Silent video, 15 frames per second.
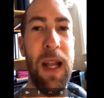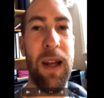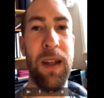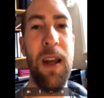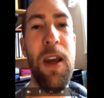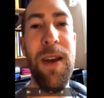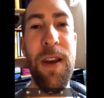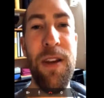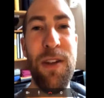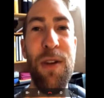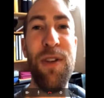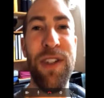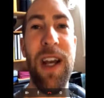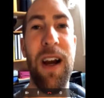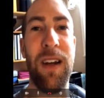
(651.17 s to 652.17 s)
Like,
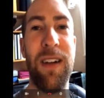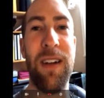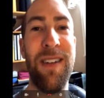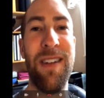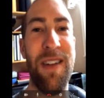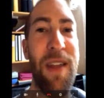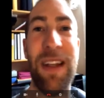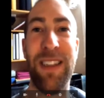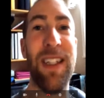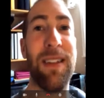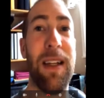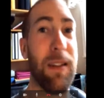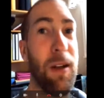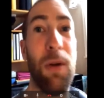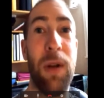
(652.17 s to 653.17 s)
you suck. And that's it.
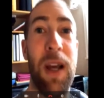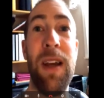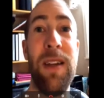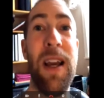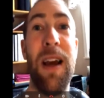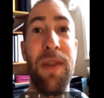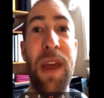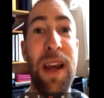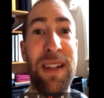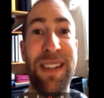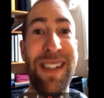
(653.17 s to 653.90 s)
Like, okay, yeah, thanks.